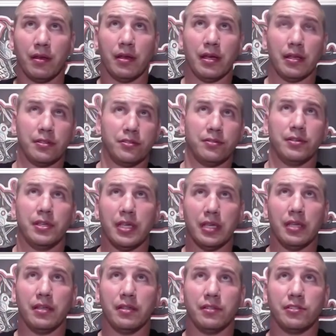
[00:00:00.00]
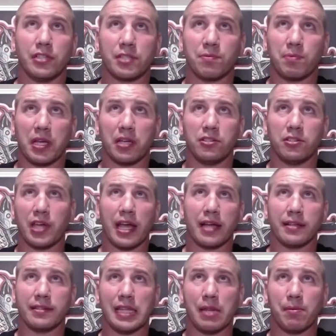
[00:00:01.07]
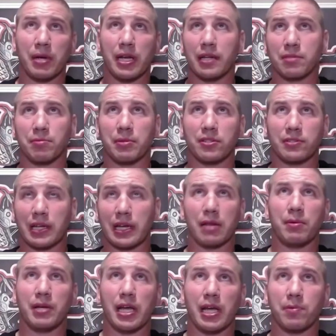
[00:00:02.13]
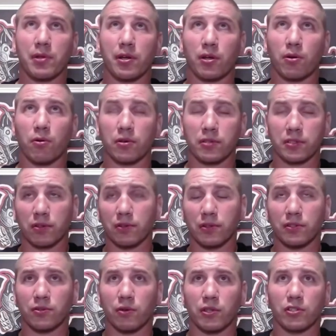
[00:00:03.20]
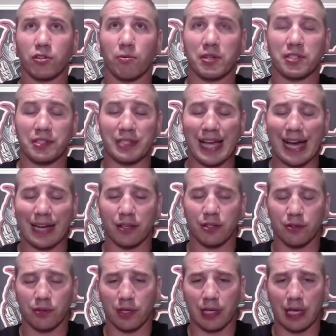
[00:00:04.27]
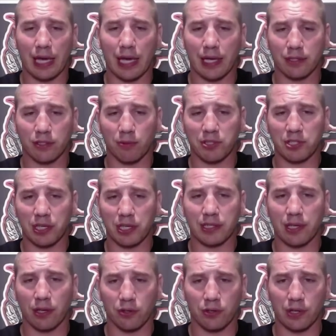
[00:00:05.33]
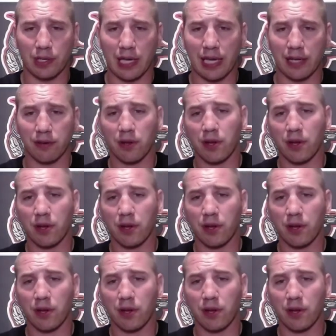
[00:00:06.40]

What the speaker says: And just because you can't see anybody doesn't mean there's not anybody up there, of course. So there's only so much data you can gain, so much intel you can gain